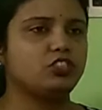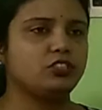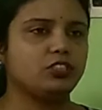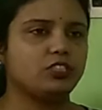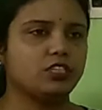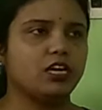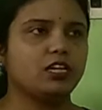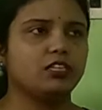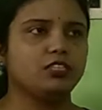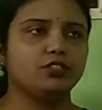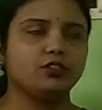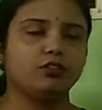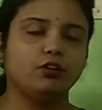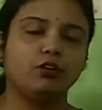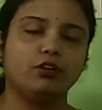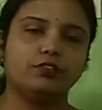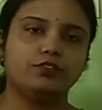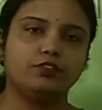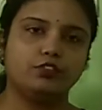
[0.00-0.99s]
chart
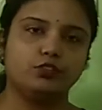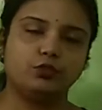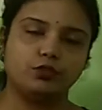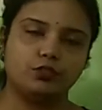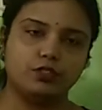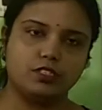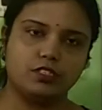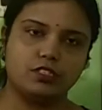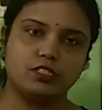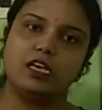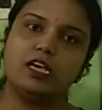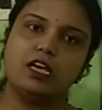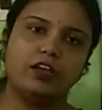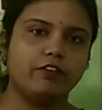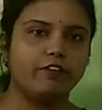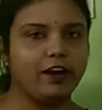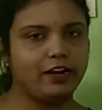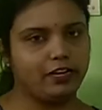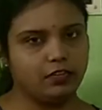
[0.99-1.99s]
of those
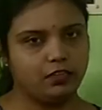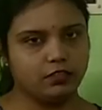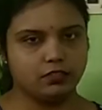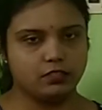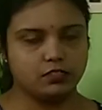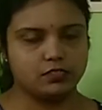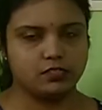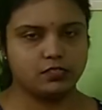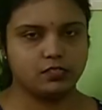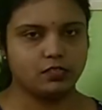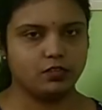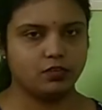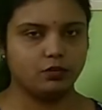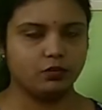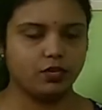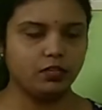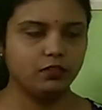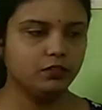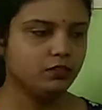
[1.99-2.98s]
radicals.
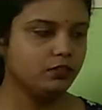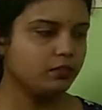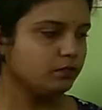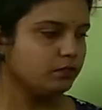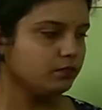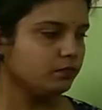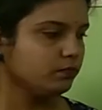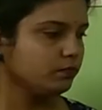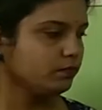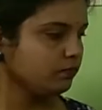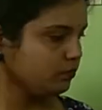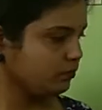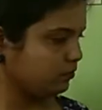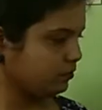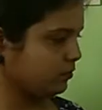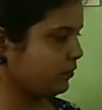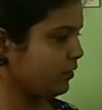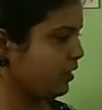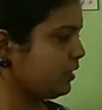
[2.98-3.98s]
Okay.
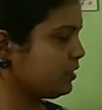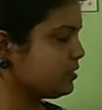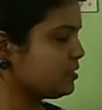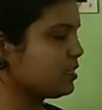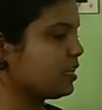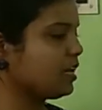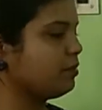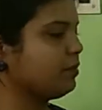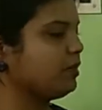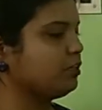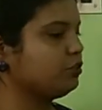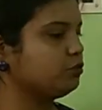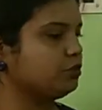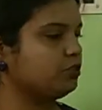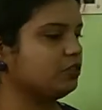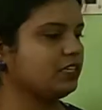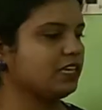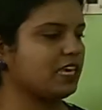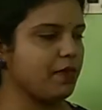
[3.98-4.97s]
Next, coming to
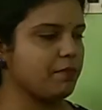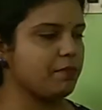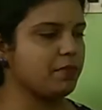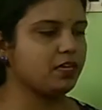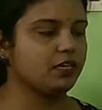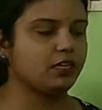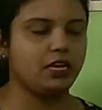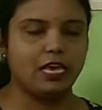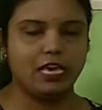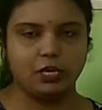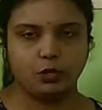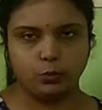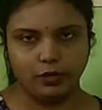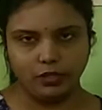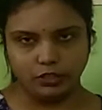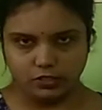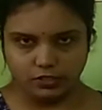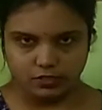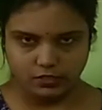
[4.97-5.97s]
the chemical
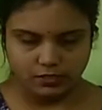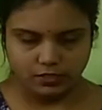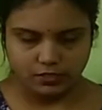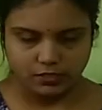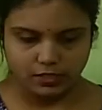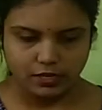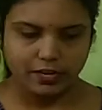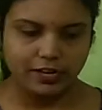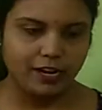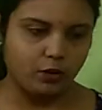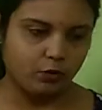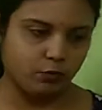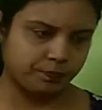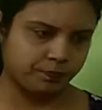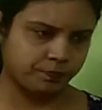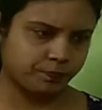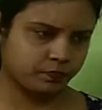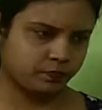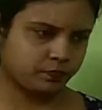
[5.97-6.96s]
equations. Now,
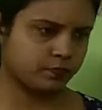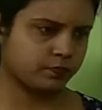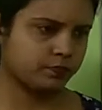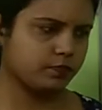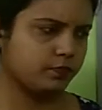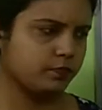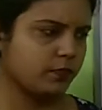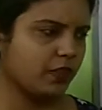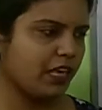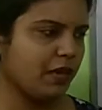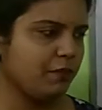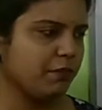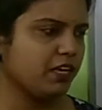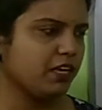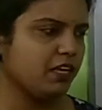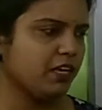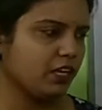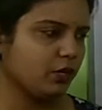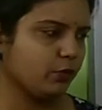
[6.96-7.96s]

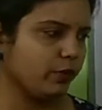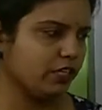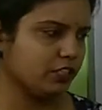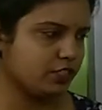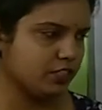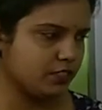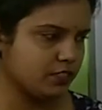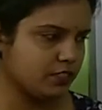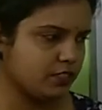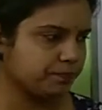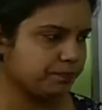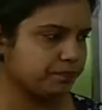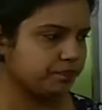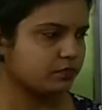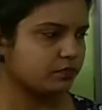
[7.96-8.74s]
chemical equations